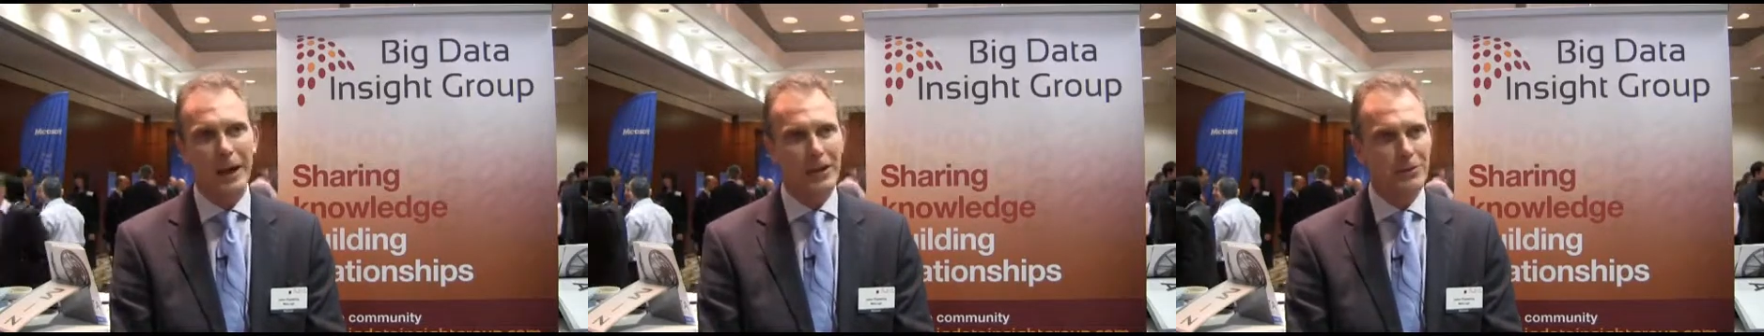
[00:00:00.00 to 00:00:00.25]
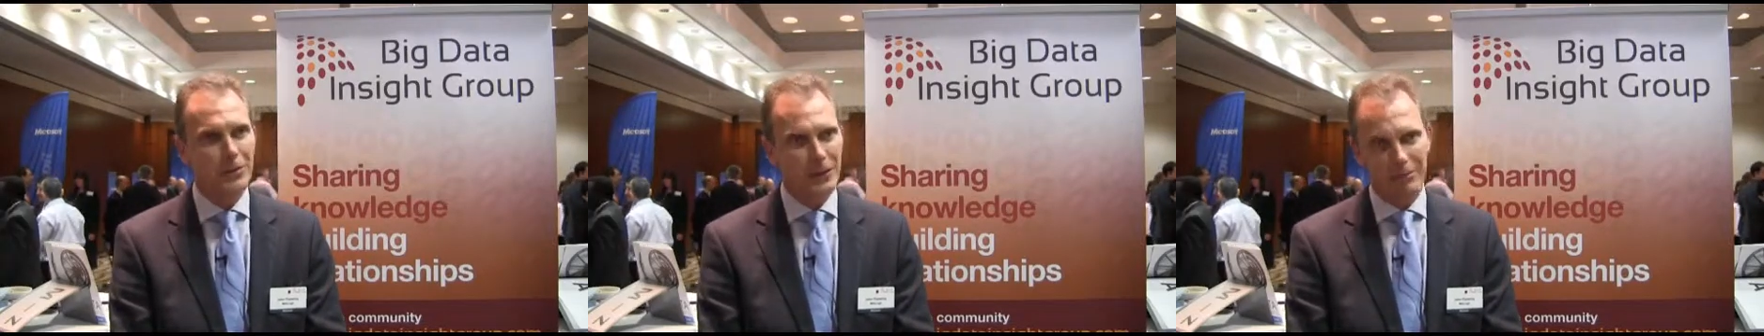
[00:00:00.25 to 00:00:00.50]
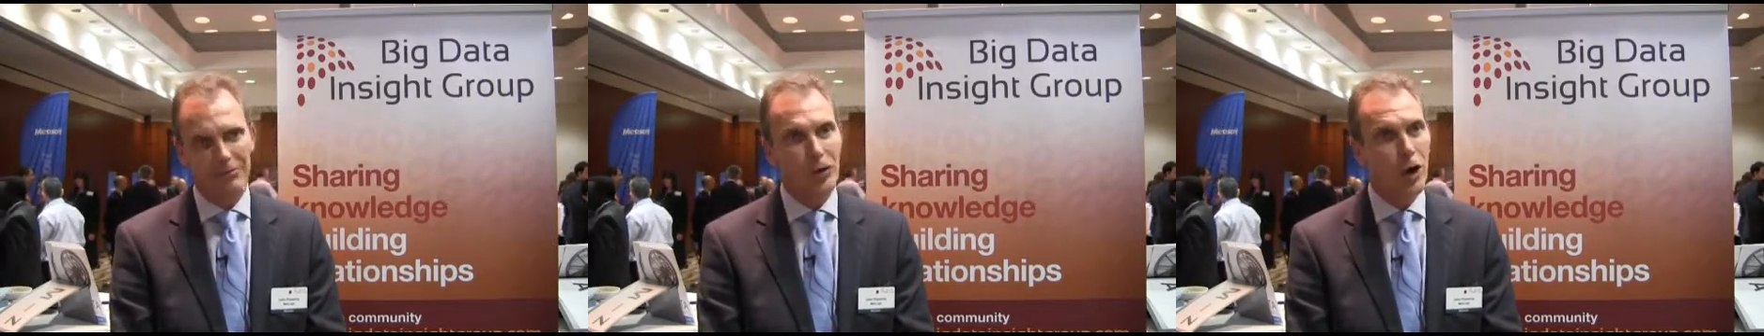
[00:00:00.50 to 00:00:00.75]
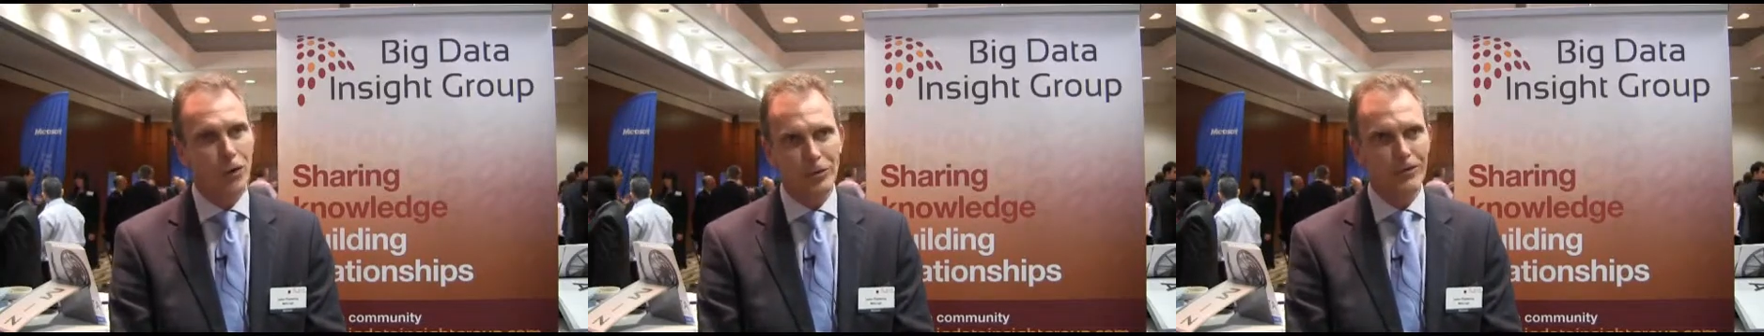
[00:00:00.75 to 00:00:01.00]
management
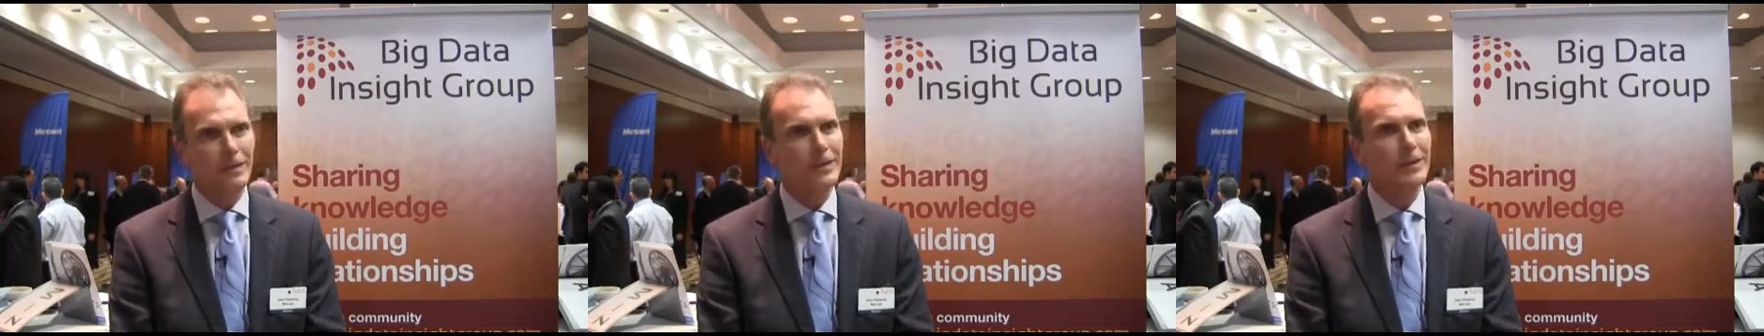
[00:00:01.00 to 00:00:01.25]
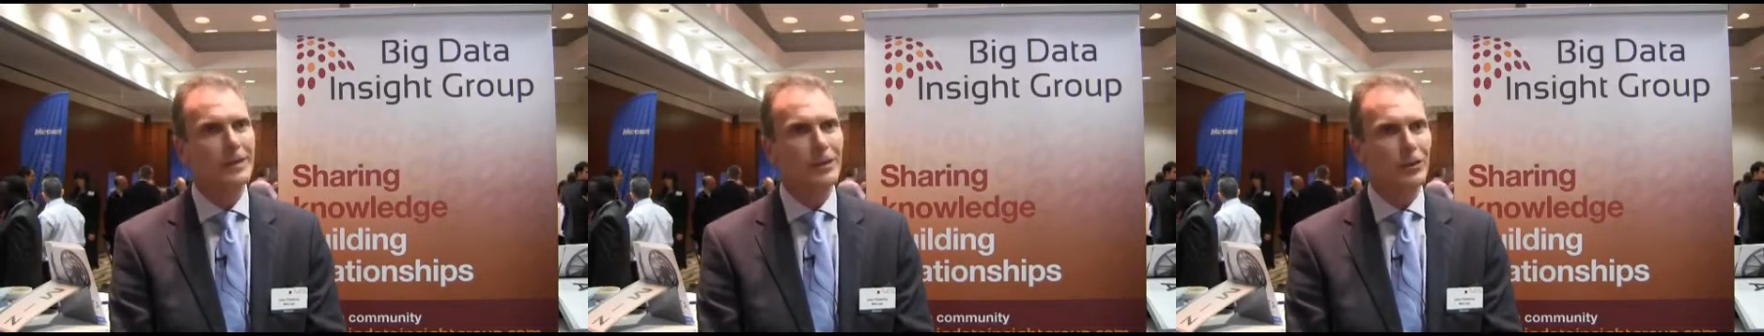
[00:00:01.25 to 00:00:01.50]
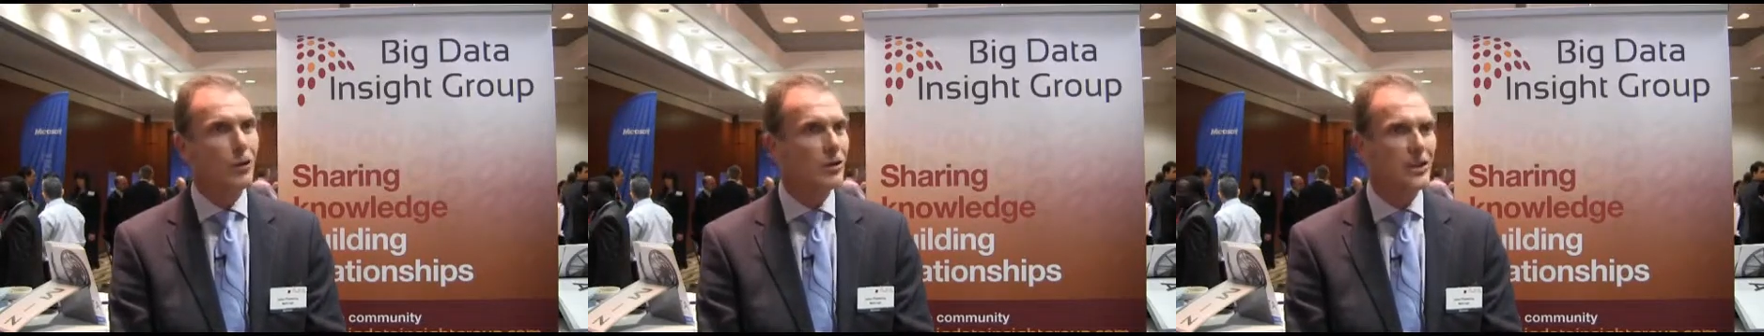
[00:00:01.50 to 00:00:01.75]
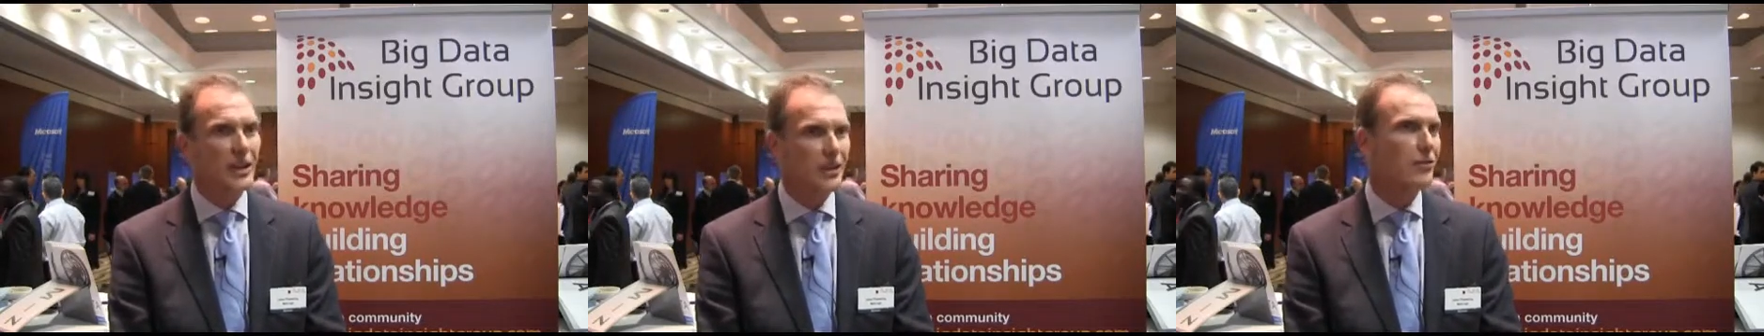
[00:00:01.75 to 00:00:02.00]
roles
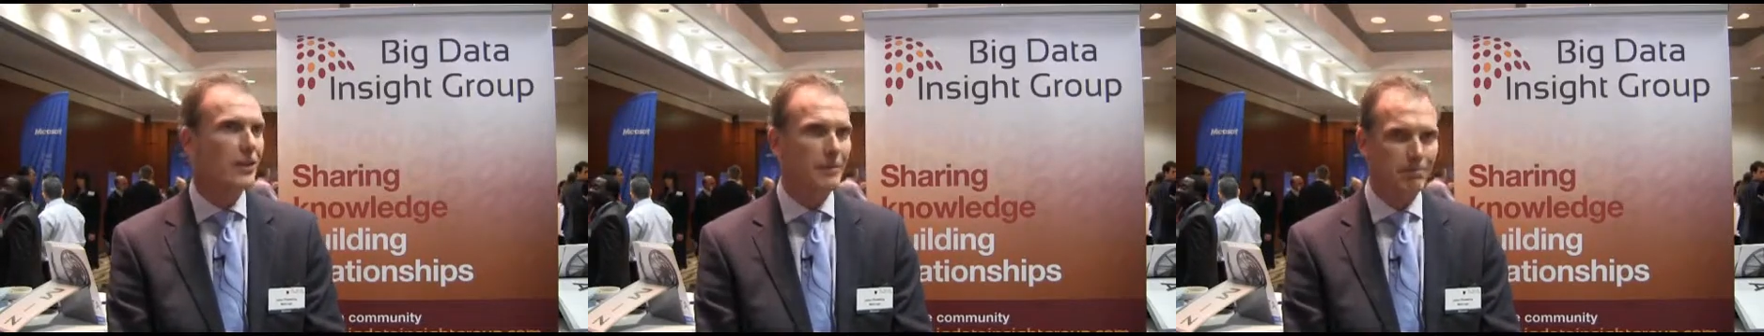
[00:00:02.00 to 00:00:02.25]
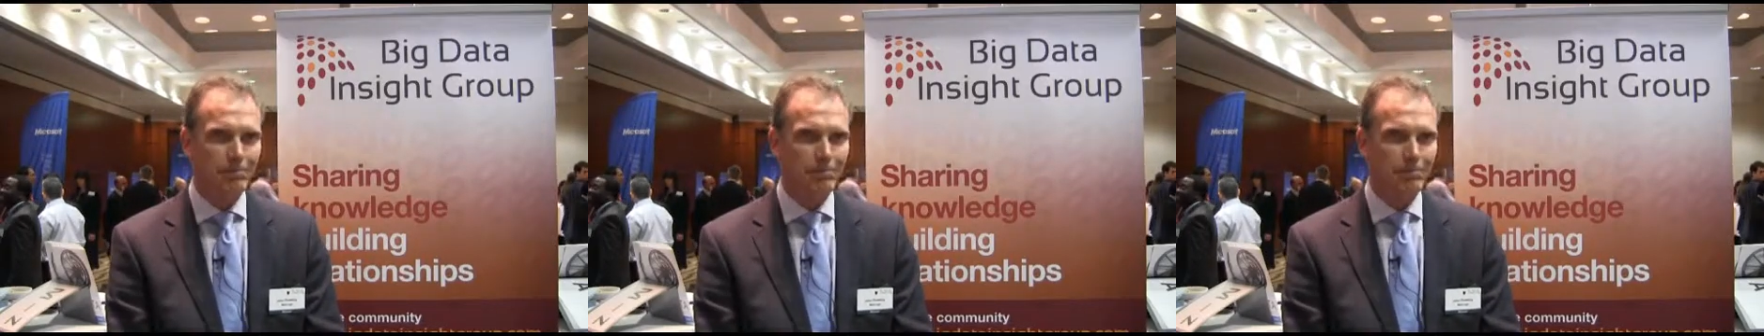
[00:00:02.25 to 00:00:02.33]
across the industry.